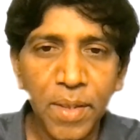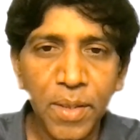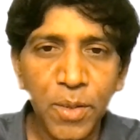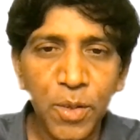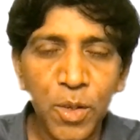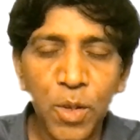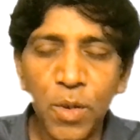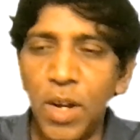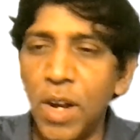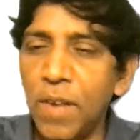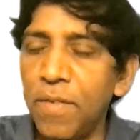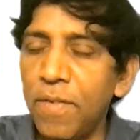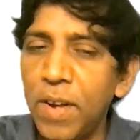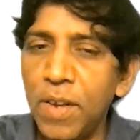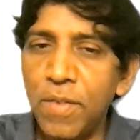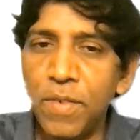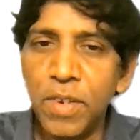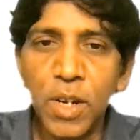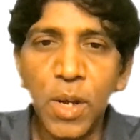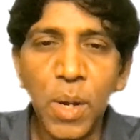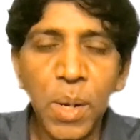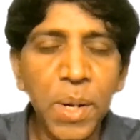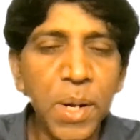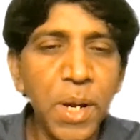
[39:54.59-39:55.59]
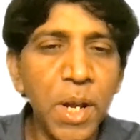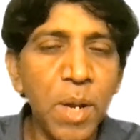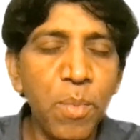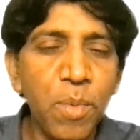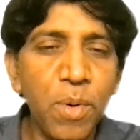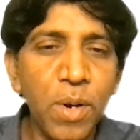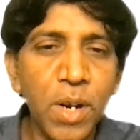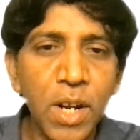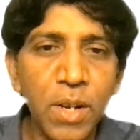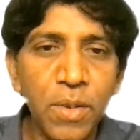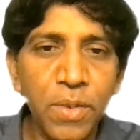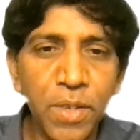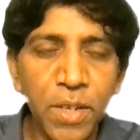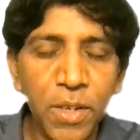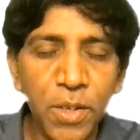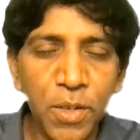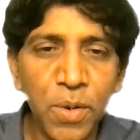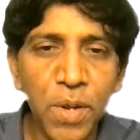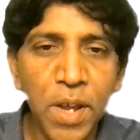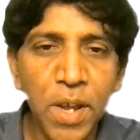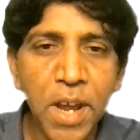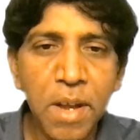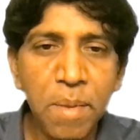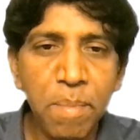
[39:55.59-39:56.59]
So roughly we're talking about now 6
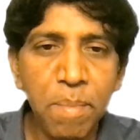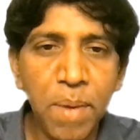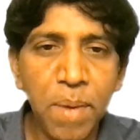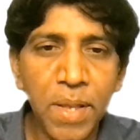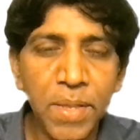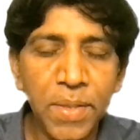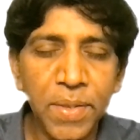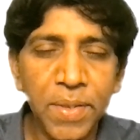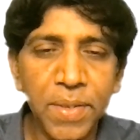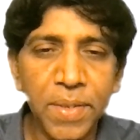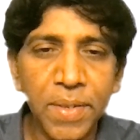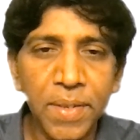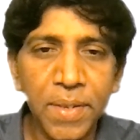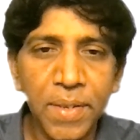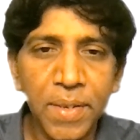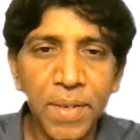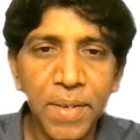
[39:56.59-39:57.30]
to 8 months.